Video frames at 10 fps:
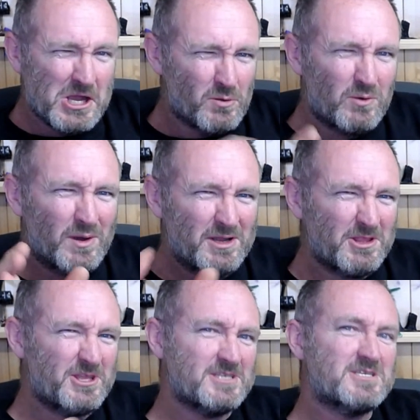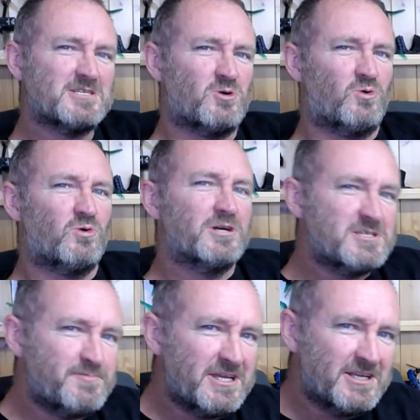one of the things that's
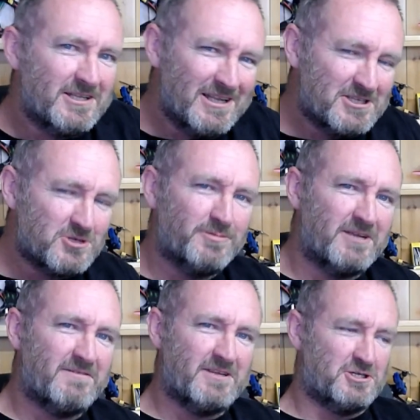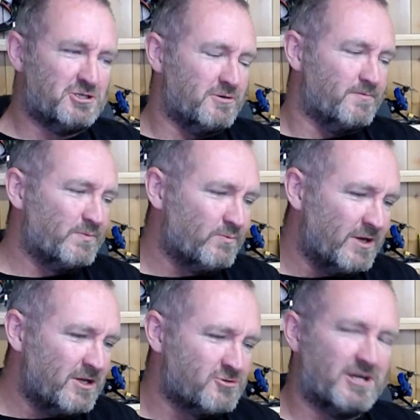always been a little bit of an issue
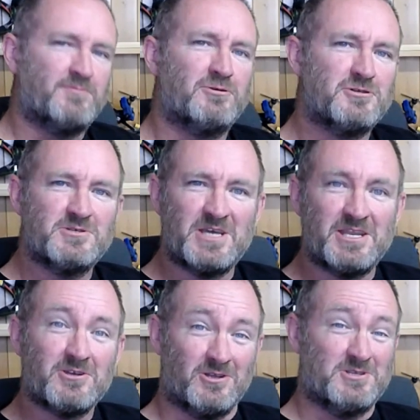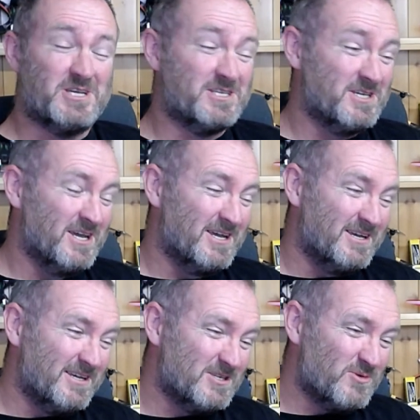when you're trying to produce any content
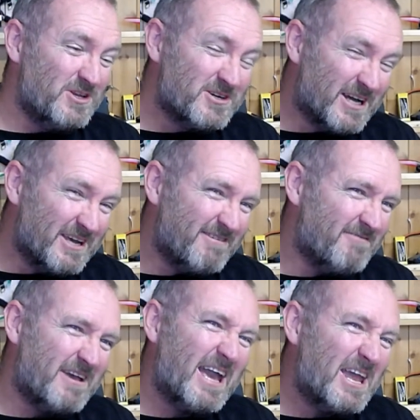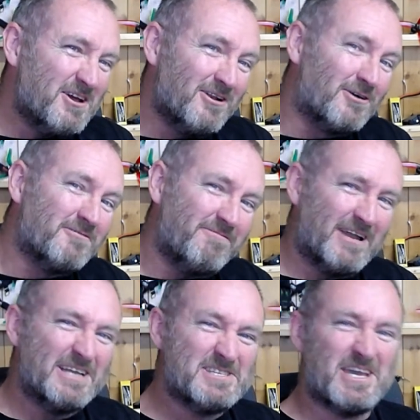is when you kind of have analog
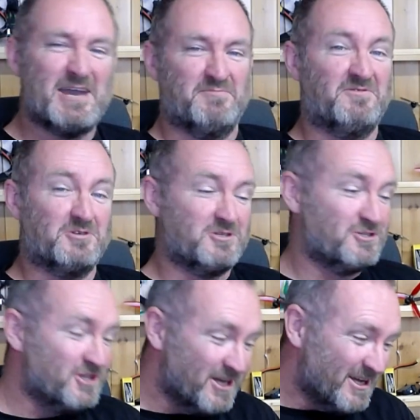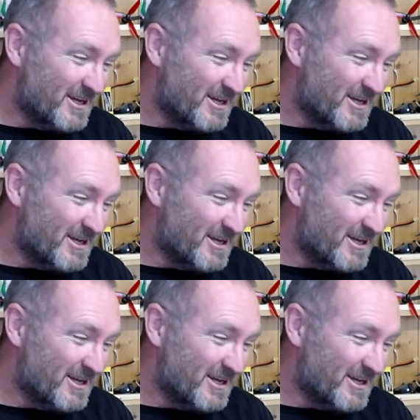flight cam footage.